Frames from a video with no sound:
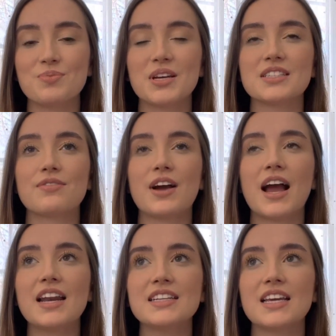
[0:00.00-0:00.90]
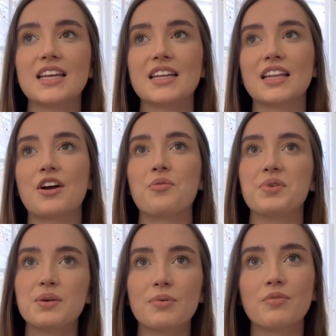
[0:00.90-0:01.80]
Because if I had taken it like a
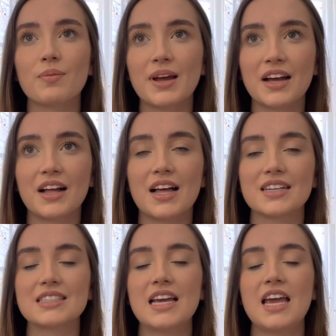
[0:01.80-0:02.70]
week before my NCLEX,